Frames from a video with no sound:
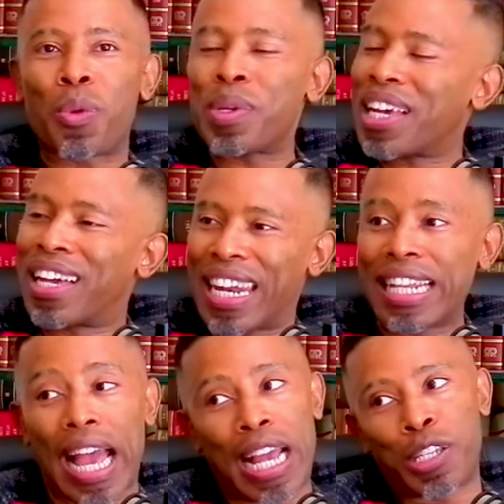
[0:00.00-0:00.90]
always a
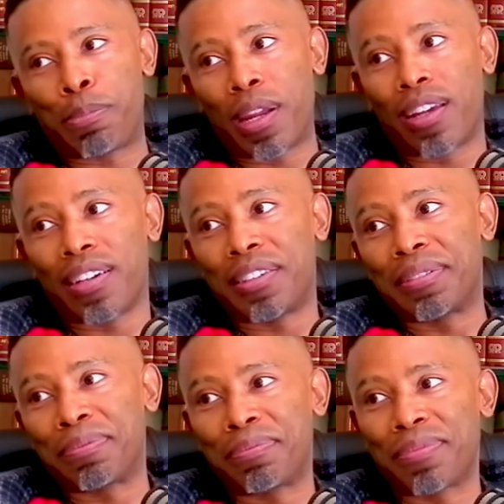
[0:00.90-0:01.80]
great icebreaker.
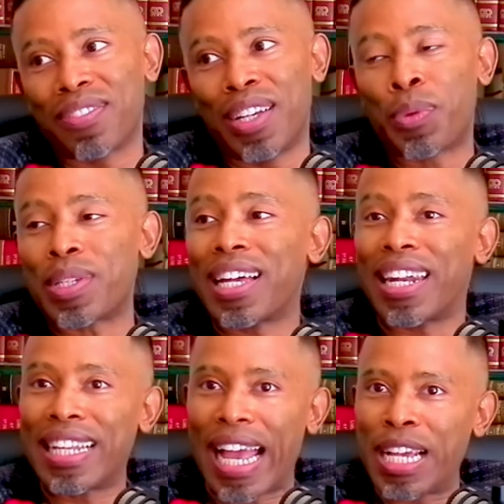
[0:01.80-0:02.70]
It yeah. was a
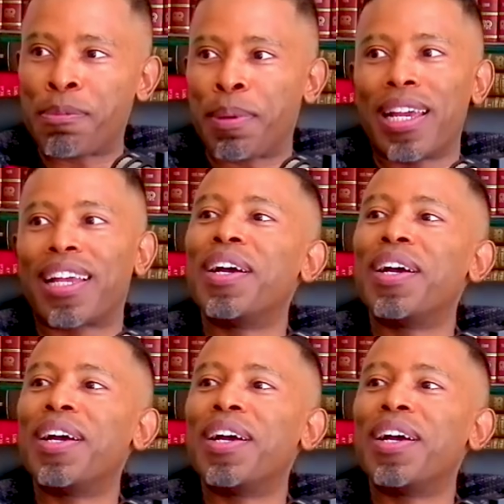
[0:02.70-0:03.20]
great then icebreaker.